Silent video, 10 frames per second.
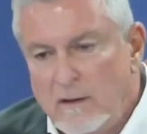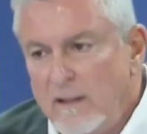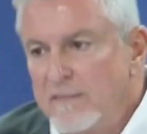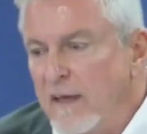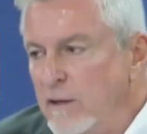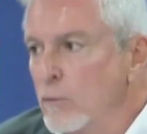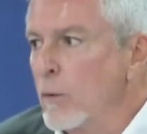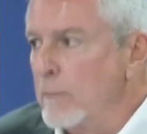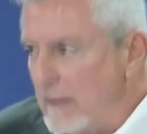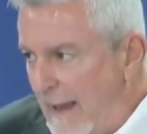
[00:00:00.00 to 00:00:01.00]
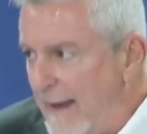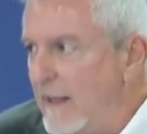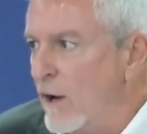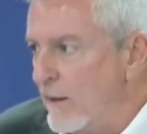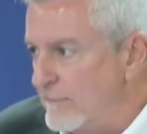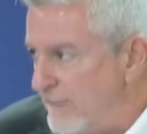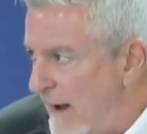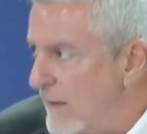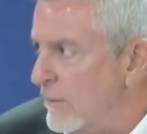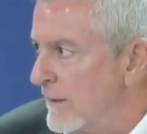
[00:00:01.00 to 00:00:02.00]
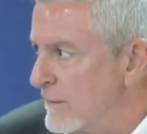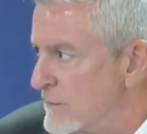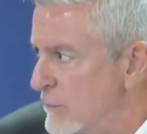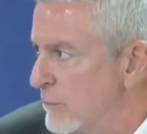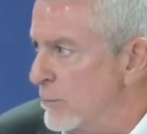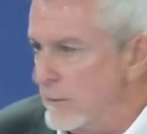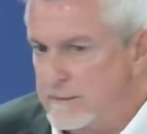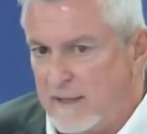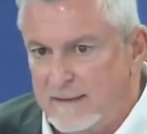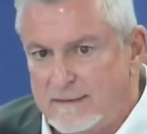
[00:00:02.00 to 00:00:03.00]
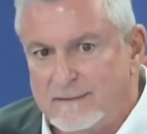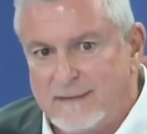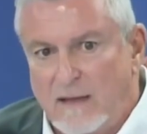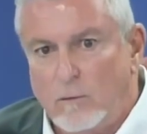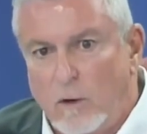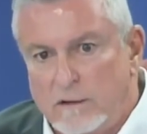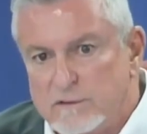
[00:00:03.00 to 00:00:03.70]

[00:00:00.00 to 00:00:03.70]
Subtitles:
that you were planning on firing the superintendent day one.